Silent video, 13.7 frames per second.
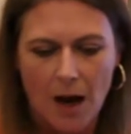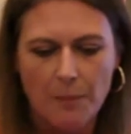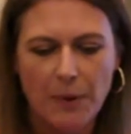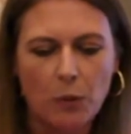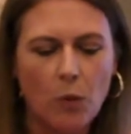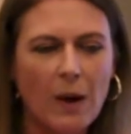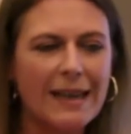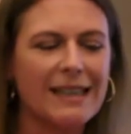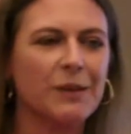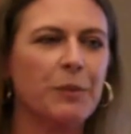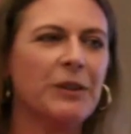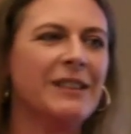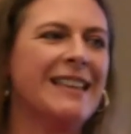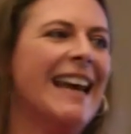But what is
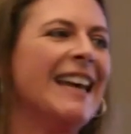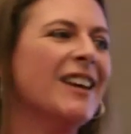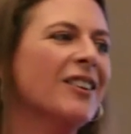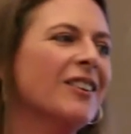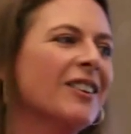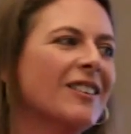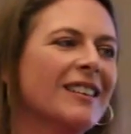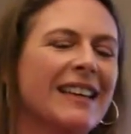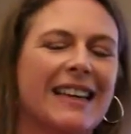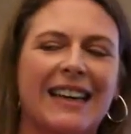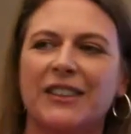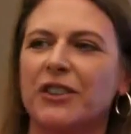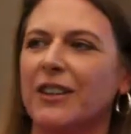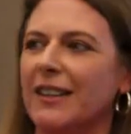particularly
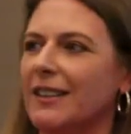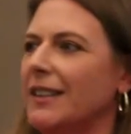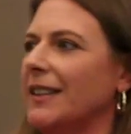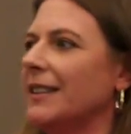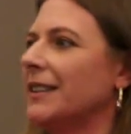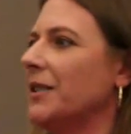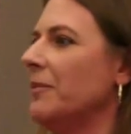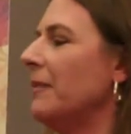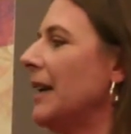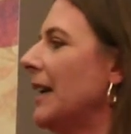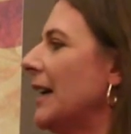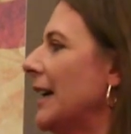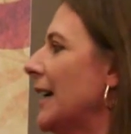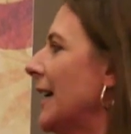interesting to
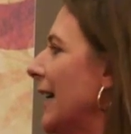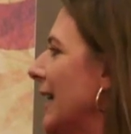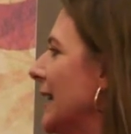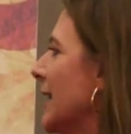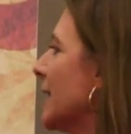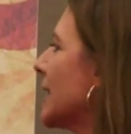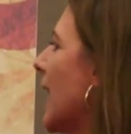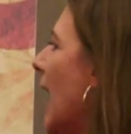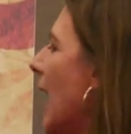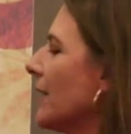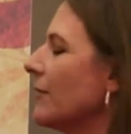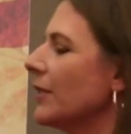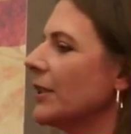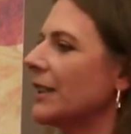me in this
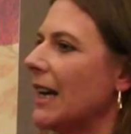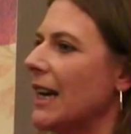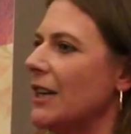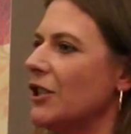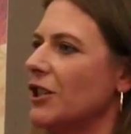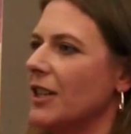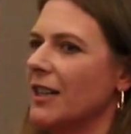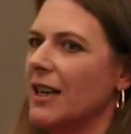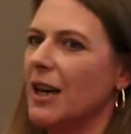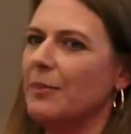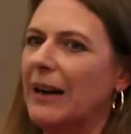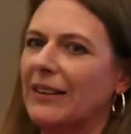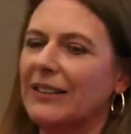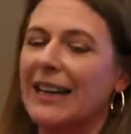conversation
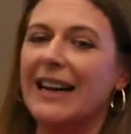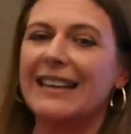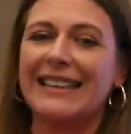about